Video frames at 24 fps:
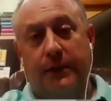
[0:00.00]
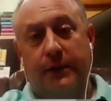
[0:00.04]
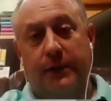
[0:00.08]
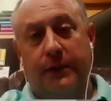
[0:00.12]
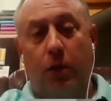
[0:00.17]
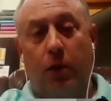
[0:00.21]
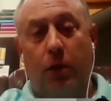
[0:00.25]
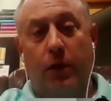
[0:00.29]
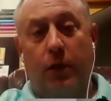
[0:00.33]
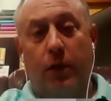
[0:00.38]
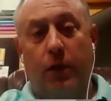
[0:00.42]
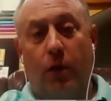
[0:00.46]

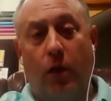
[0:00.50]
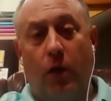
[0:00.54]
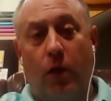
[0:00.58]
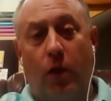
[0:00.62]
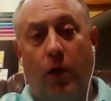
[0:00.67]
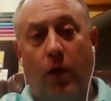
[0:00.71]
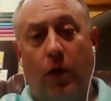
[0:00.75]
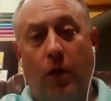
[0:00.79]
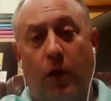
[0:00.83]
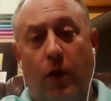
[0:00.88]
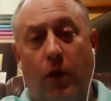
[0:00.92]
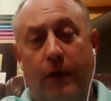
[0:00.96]
pulling the
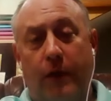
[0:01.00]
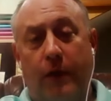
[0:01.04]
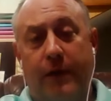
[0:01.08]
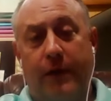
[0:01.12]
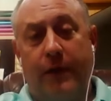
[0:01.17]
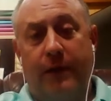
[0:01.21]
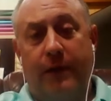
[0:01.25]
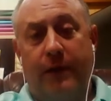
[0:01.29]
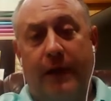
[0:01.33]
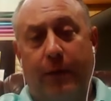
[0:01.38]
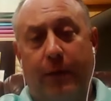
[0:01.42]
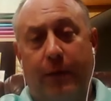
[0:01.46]
water off the
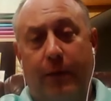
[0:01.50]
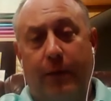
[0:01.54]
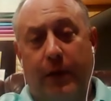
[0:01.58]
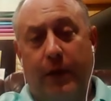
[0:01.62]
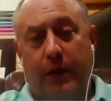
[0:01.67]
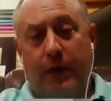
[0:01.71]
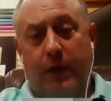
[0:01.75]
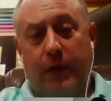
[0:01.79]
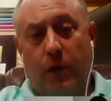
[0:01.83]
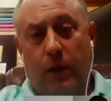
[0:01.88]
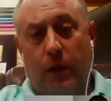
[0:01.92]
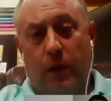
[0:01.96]

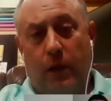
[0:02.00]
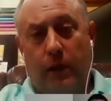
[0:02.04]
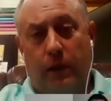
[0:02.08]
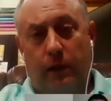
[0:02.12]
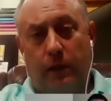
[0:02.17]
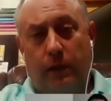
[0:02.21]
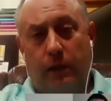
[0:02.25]
evaporator coil.